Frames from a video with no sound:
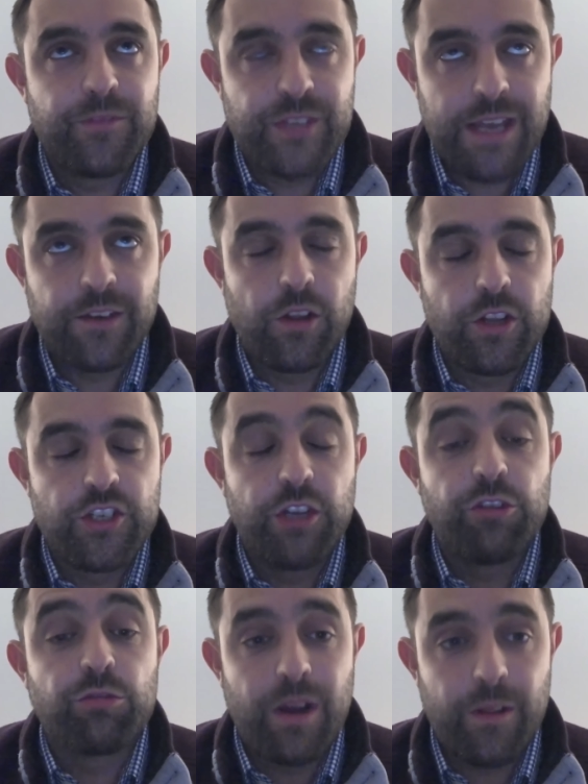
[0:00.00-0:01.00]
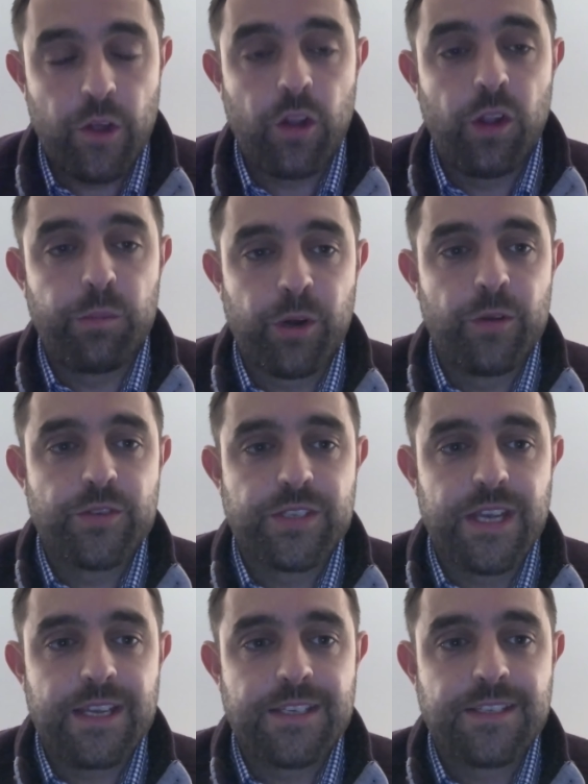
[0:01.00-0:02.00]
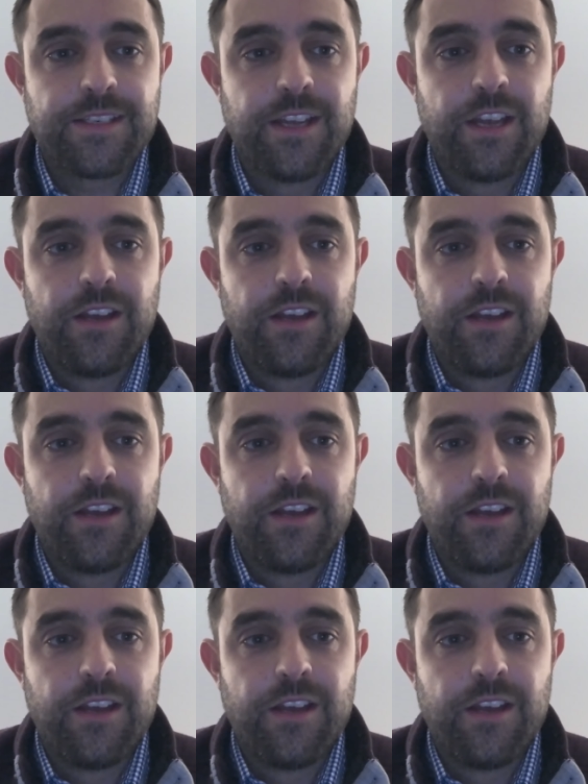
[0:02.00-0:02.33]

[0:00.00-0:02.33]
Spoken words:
technology throughout the whole process,